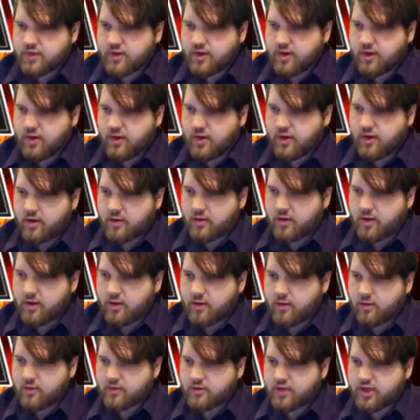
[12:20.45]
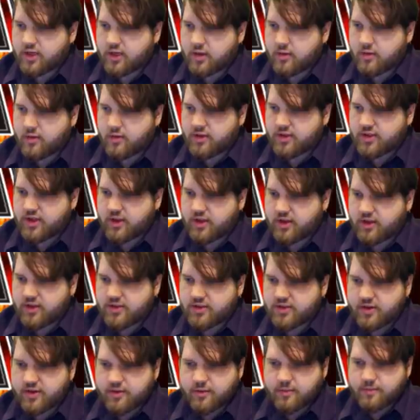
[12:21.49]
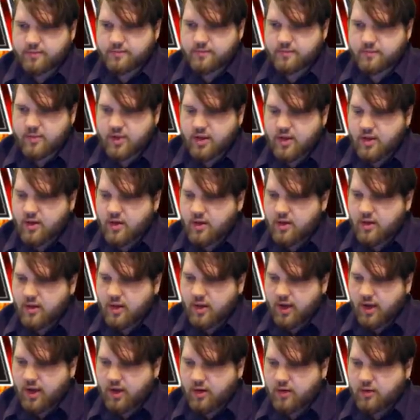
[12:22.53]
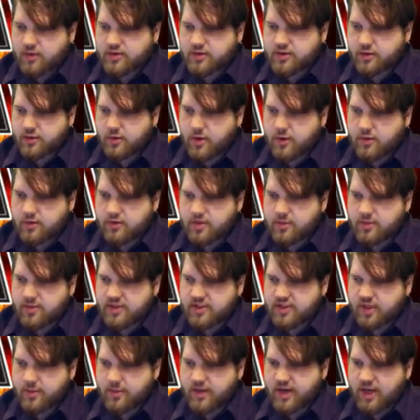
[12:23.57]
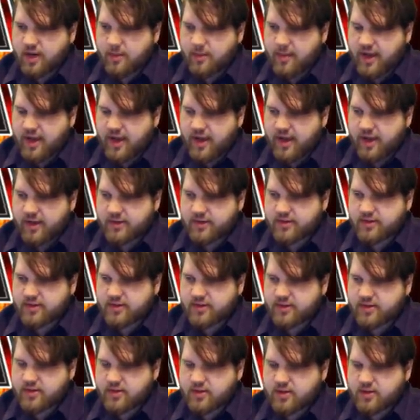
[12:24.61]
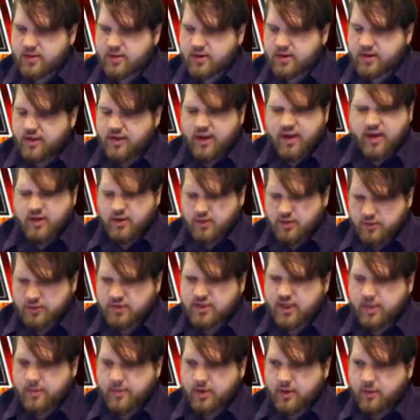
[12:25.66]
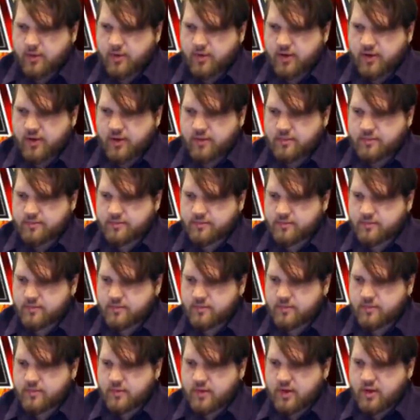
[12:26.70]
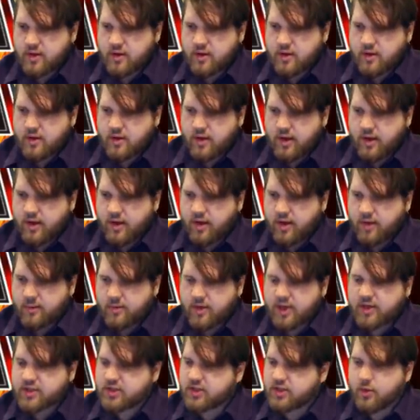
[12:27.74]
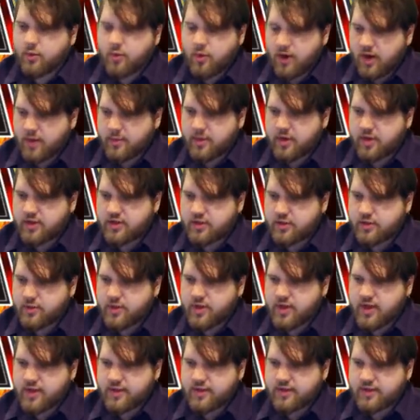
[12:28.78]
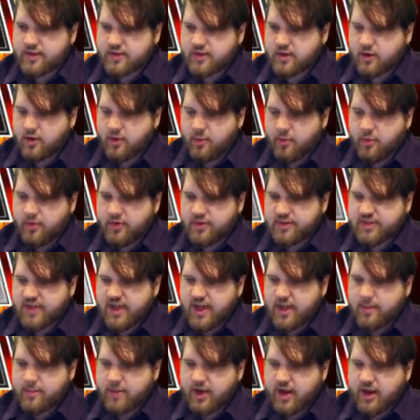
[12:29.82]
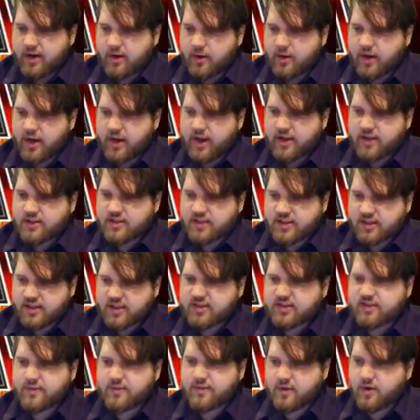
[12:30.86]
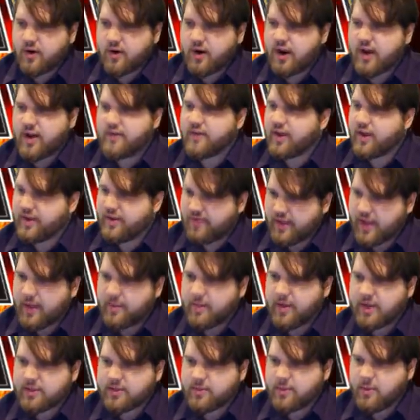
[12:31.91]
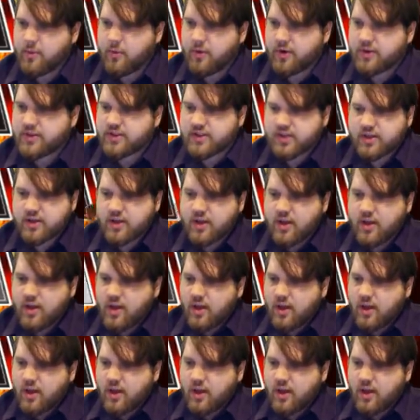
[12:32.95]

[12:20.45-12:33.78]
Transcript: So I'll go Chainlink 1, Chainlink 2. Crystal Rose can be summoned out of my hand, and I can do something with it. I'm not sure what I'm going to do with it at this current point in time, but I know that I can send stuff to grave, and that makes me moist.